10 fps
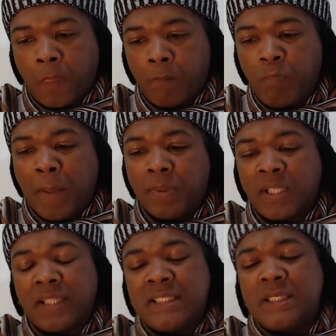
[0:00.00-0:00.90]
people
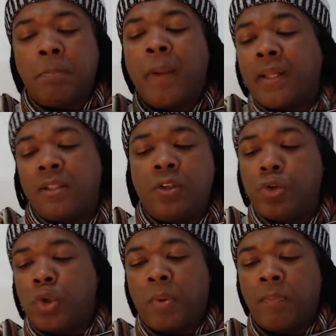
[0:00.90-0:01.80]
that expected you
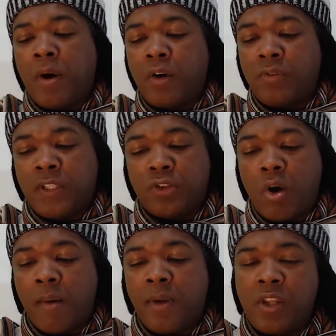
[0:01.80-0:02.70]
to be part of their
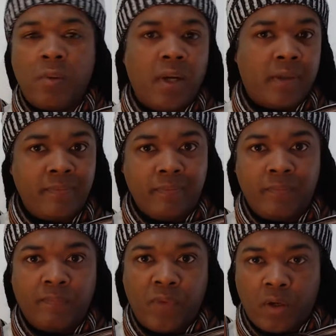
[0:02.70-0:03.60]
drama, and you were like,
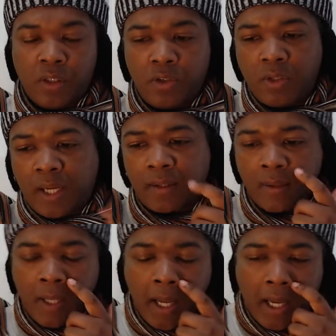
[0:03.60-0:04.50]
not going to do that.
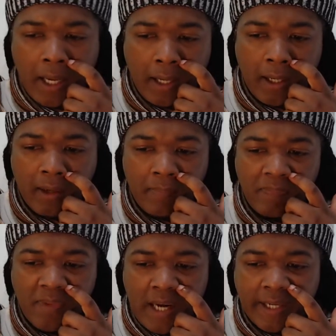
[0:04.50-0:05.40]

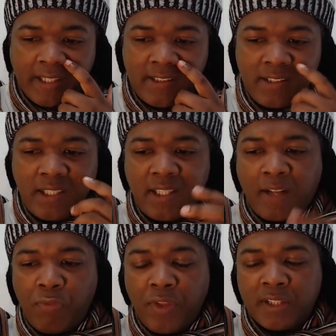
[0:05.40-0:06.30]
I can see
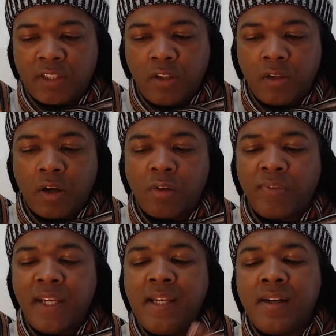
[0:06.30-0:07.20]
that there's a lot of
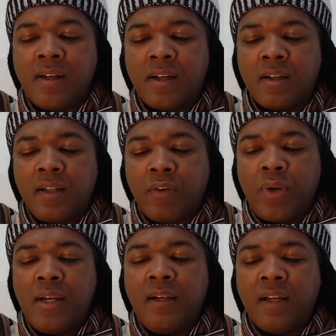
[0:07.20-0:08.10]
inner
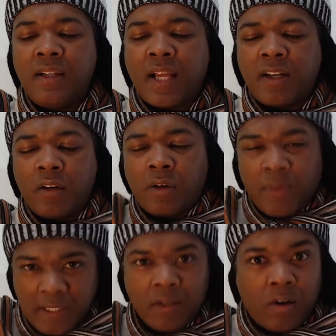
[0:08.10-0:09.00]

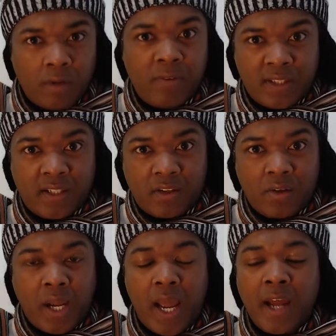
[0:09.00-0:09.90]
conflict that you
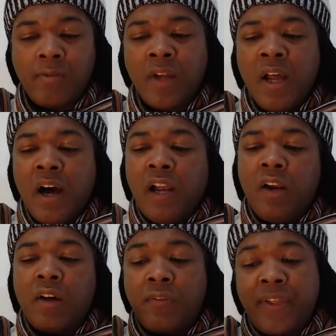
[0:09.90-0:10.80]
have. A
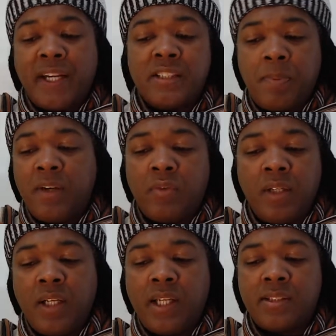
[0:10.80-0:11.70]
lot of that has been
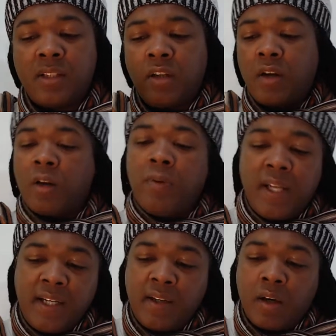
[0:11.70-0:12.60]
released, a lot of
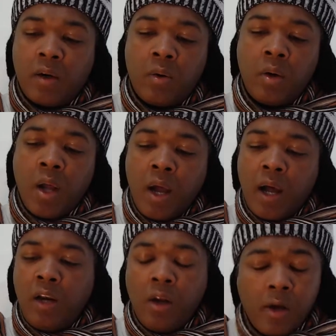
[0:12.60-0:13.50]
letting go, a
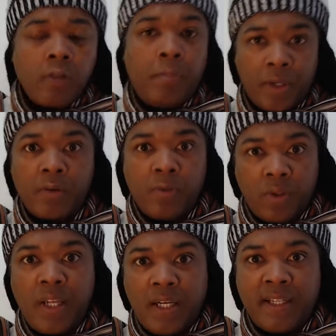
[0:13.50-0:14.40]
lot of beautiful
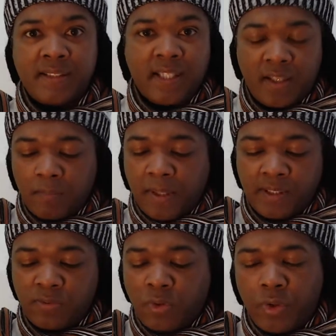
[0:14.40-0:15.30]
healing has taken place
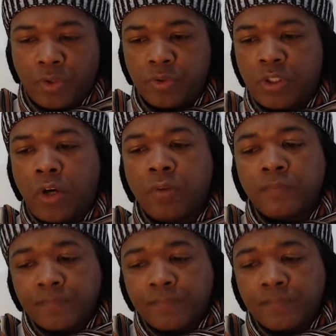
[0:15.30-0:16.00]
for you. So